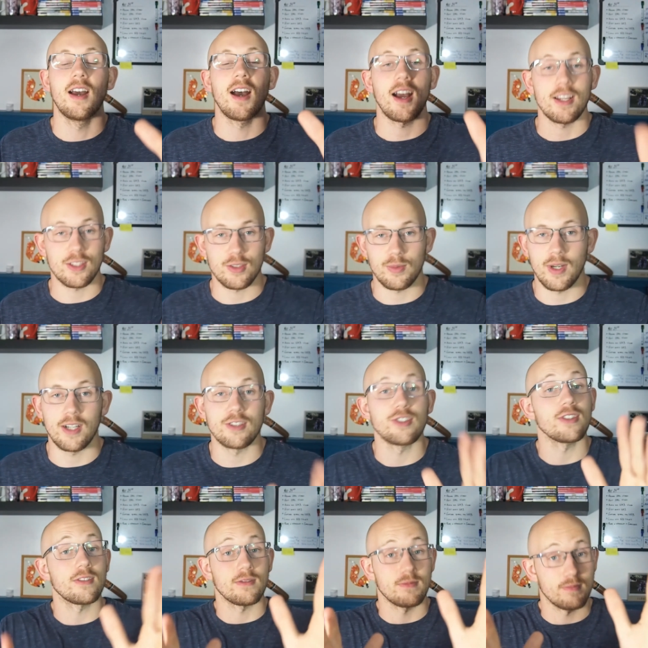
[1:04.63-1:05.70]
I swear,
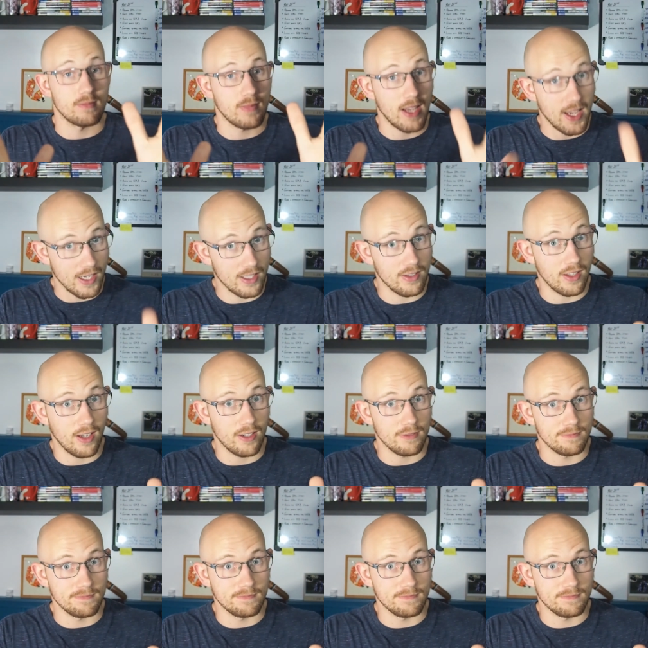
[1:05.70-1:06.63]
just hang in there.